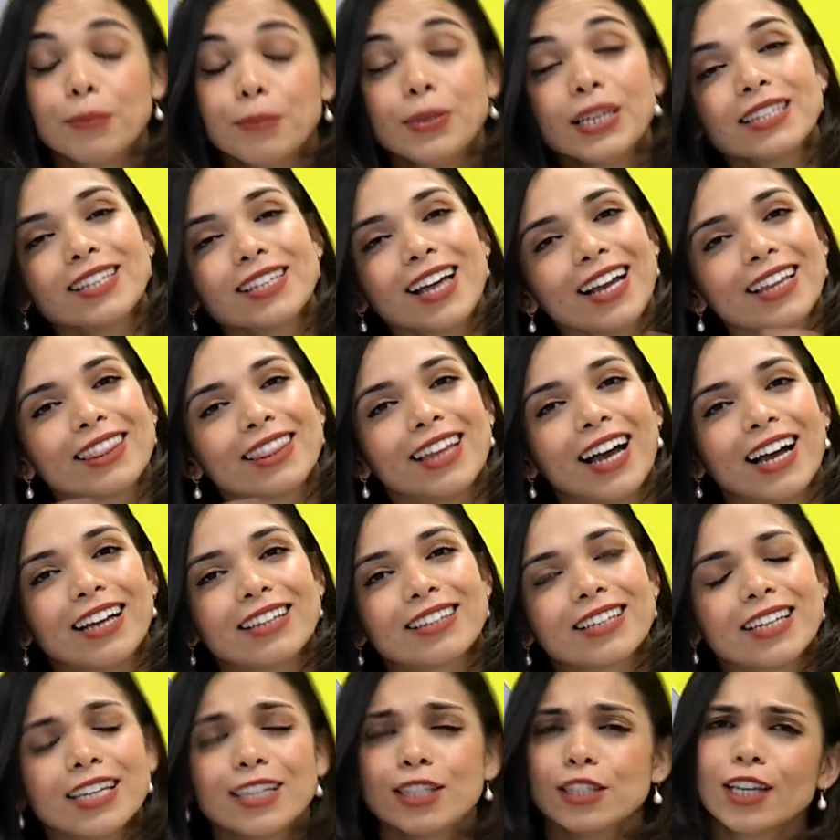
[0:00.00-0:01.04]
Besides
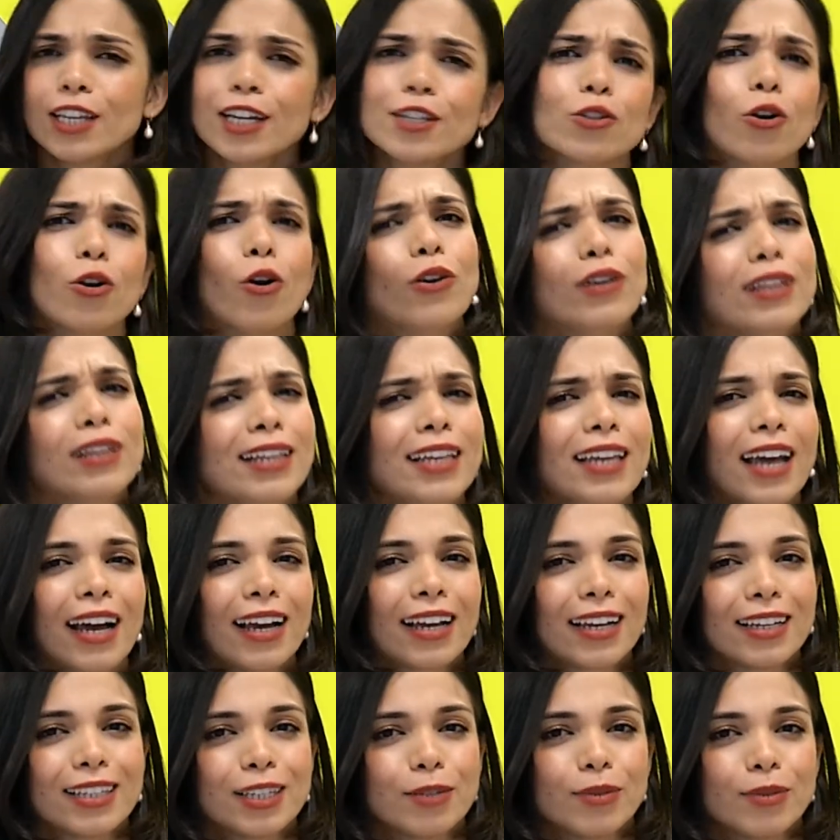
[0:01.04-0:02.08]
that, it's not only
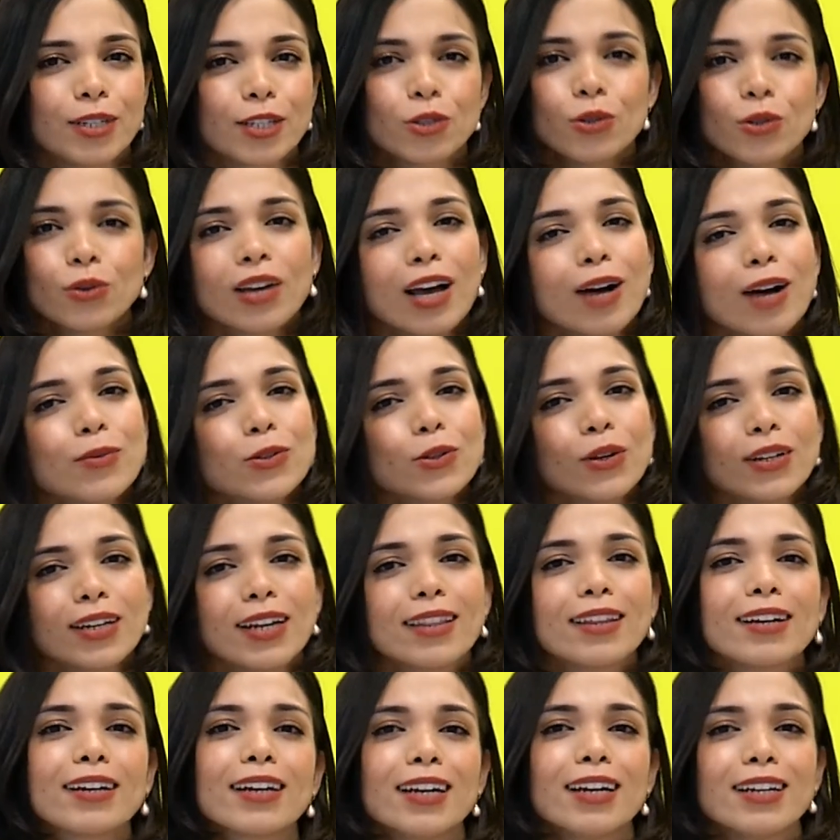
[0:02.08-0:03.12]
academics. You come to
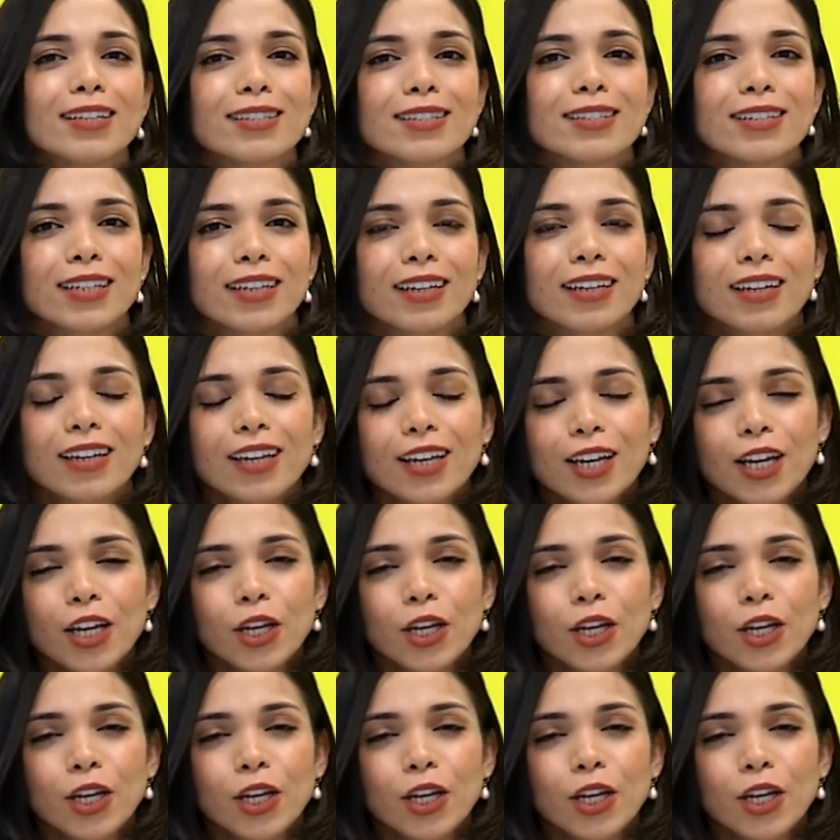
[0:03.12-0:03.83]
another country.